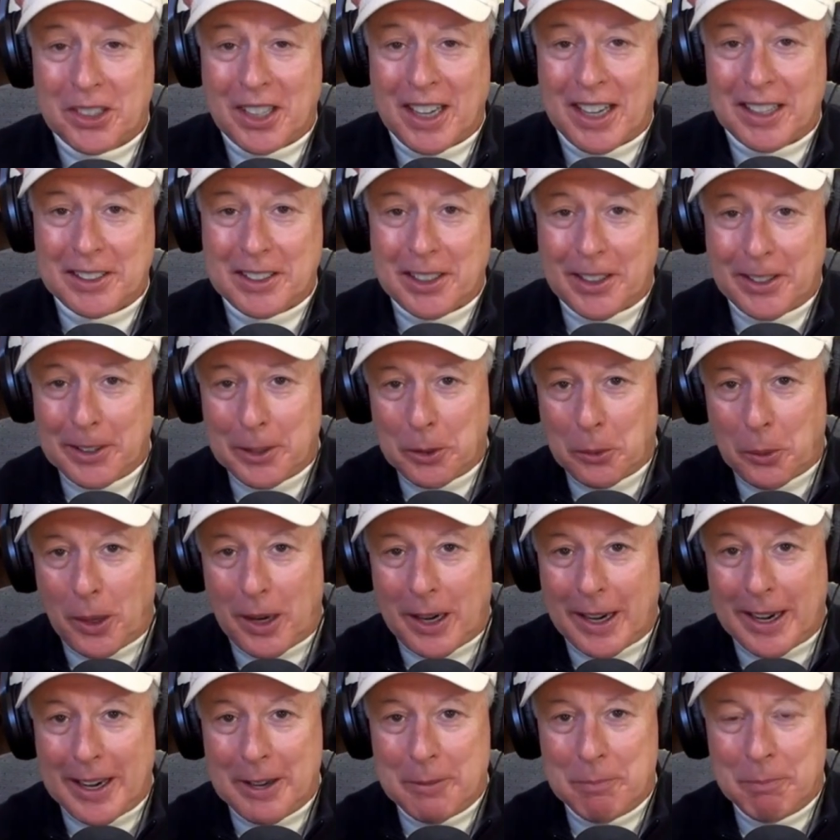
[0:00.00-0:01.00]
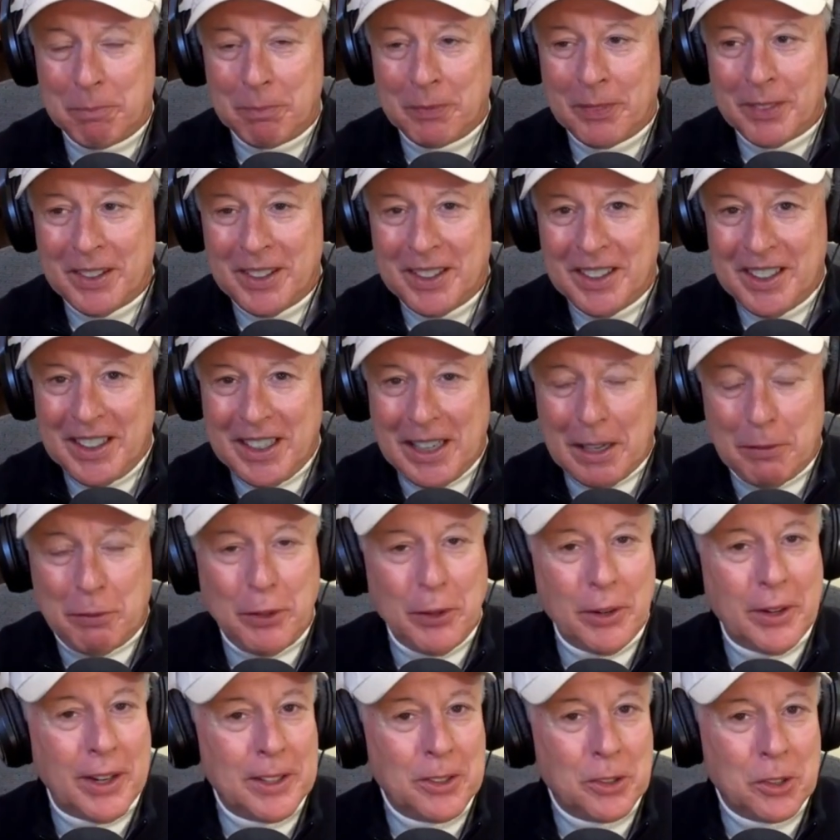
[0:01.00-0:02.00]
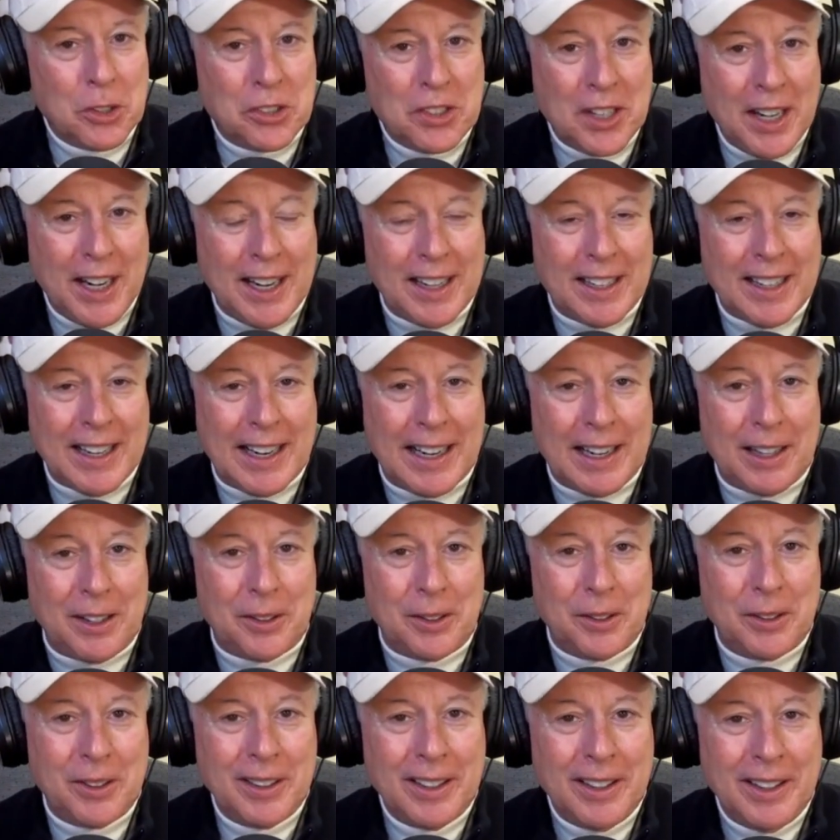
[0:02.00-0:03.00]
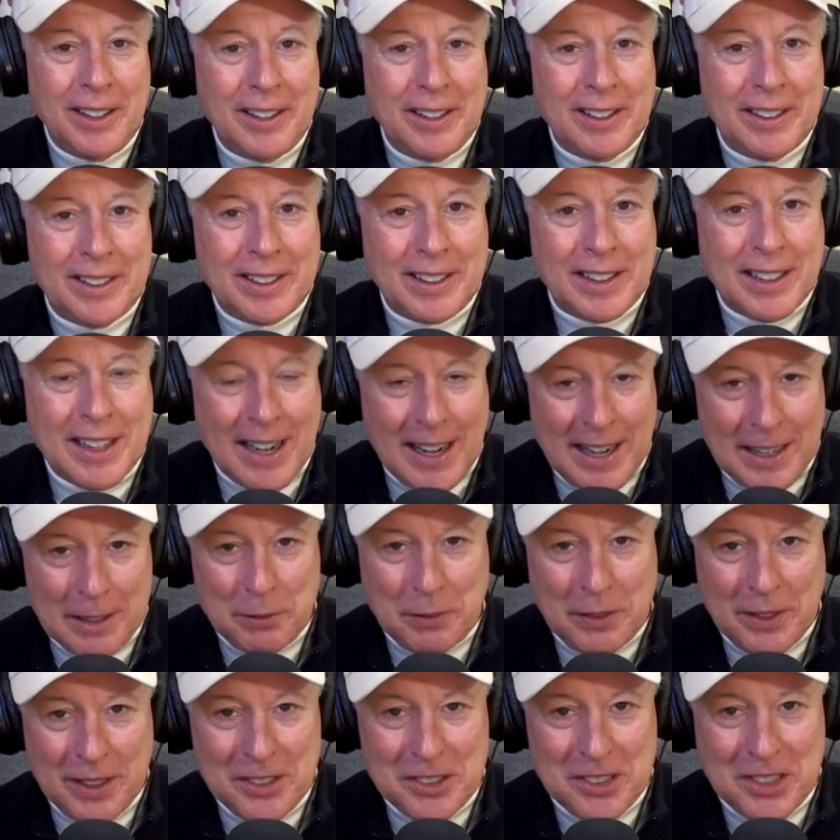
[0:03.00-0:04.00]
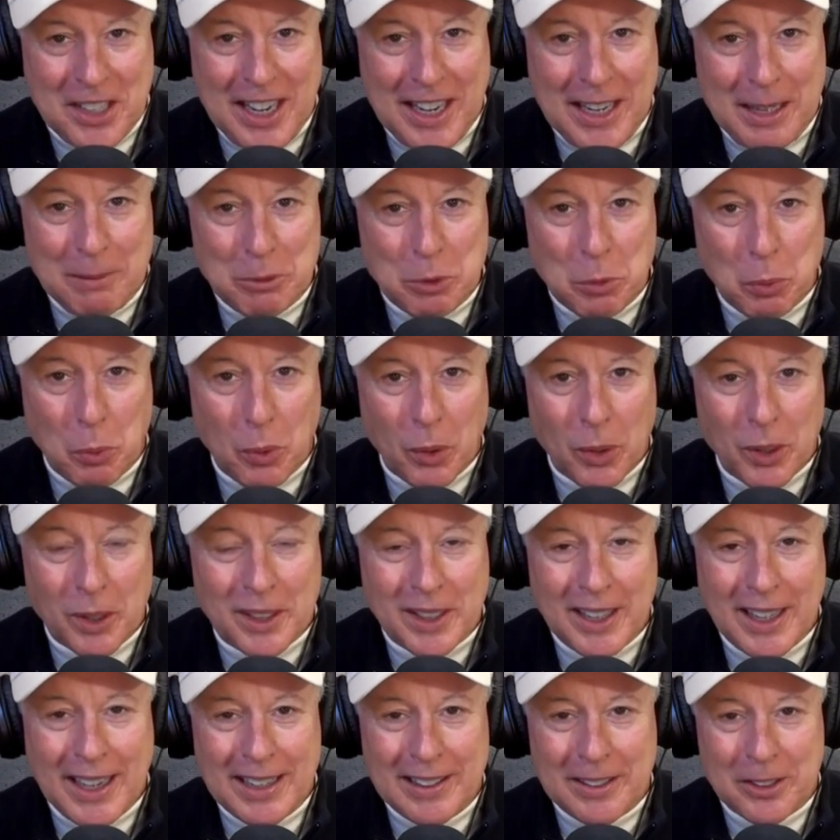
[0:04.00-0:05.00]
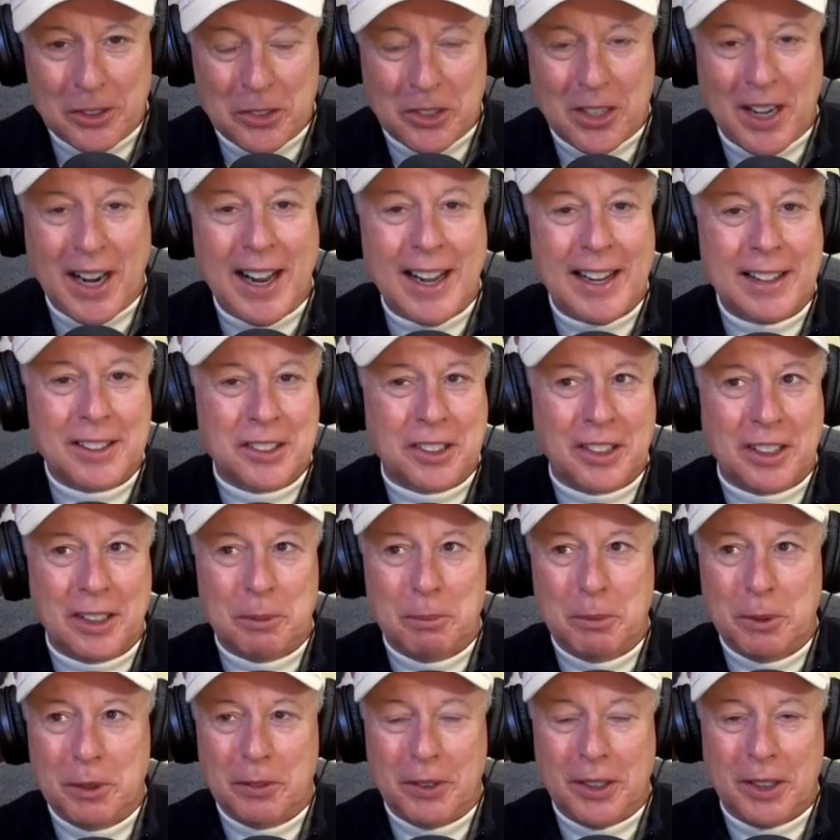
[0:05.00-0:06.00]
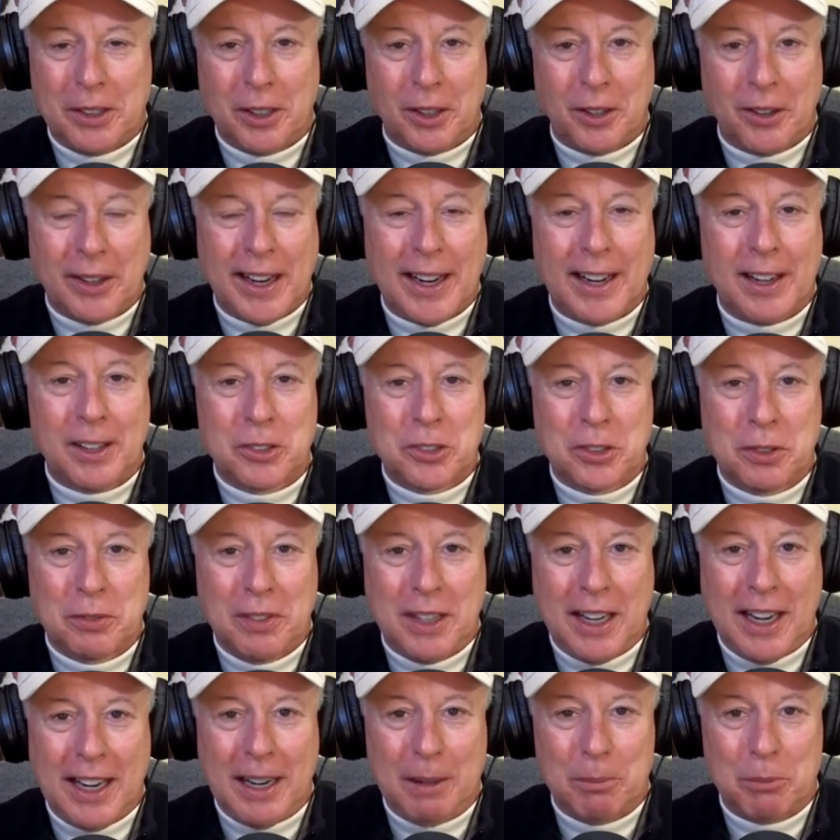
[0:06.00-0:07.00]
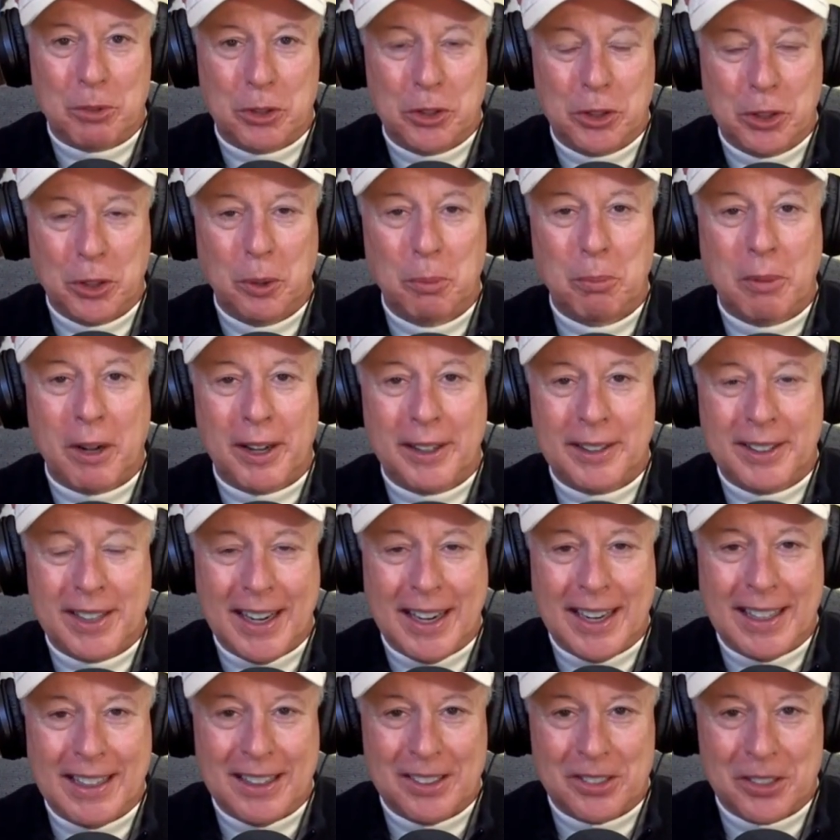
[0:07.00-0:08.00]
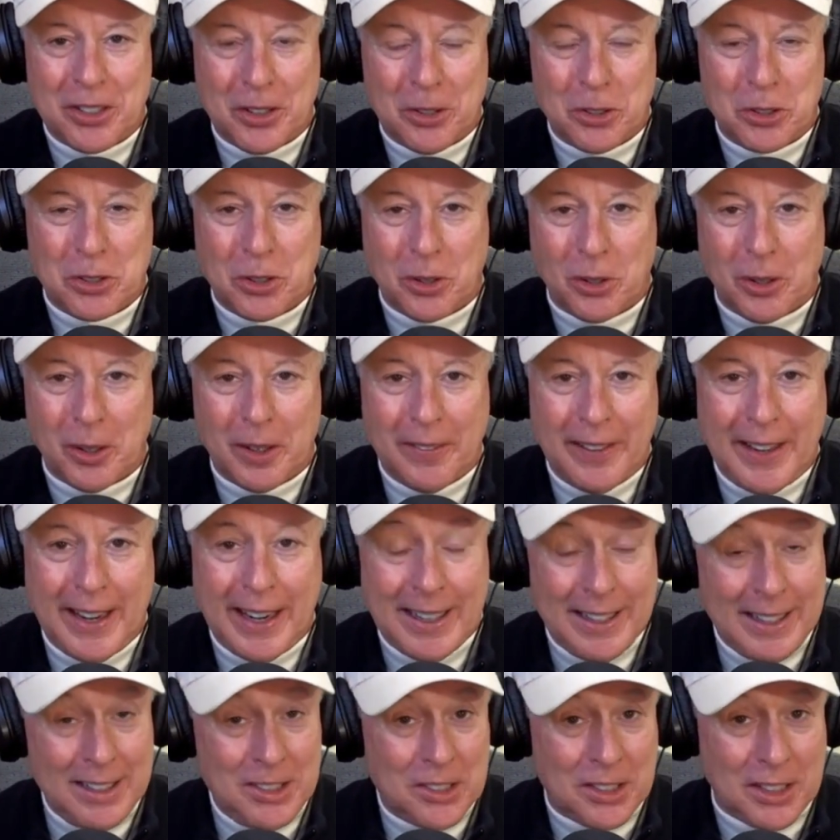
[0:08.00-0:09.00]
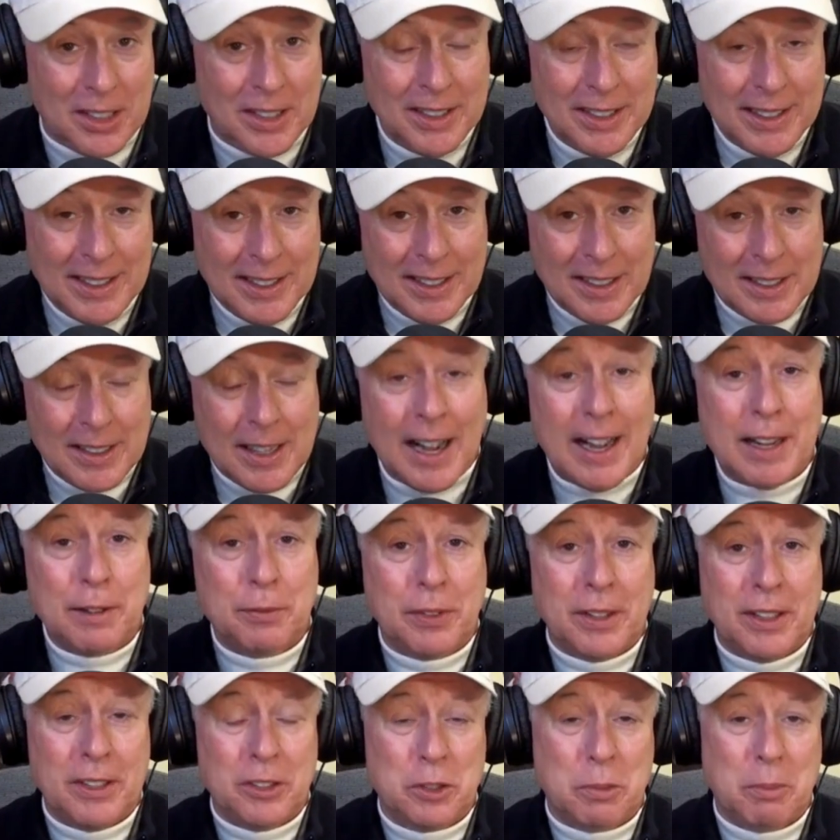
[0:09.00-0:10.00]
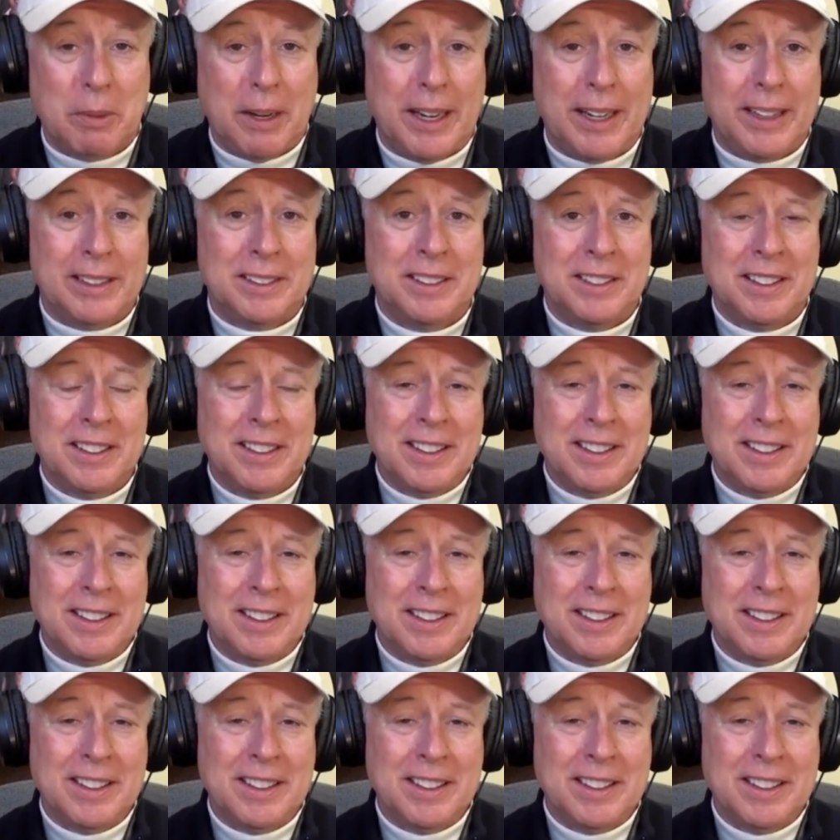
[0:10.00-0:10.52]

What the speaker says: And I'll tell you why. If you understand how confidence games work. And there's an excellent movie called House of Games. Joe Montana is the star of that, and he's a confidence man.